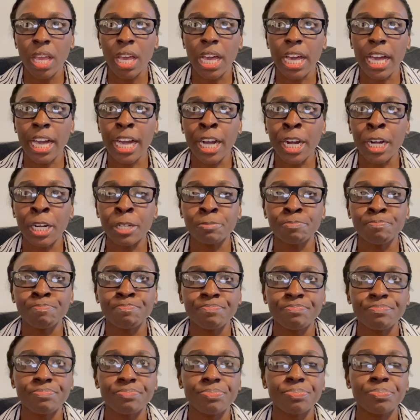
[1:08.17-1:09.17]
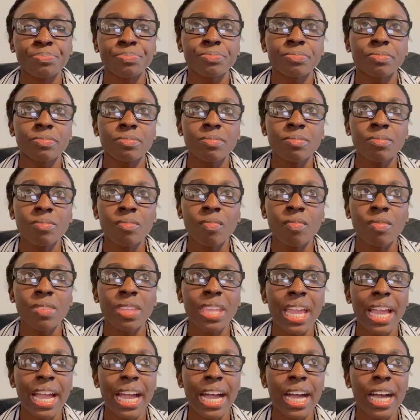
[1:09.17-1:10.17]
Um,
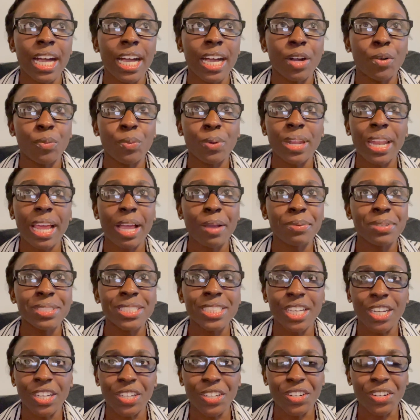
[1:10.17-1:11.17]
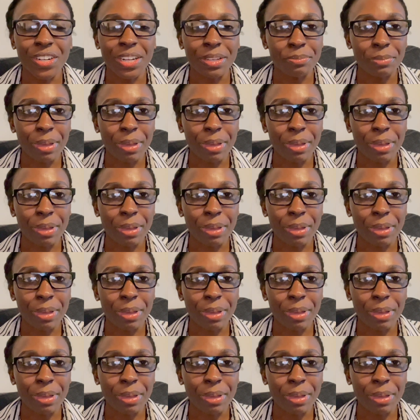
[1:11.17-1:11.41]
when I was younger,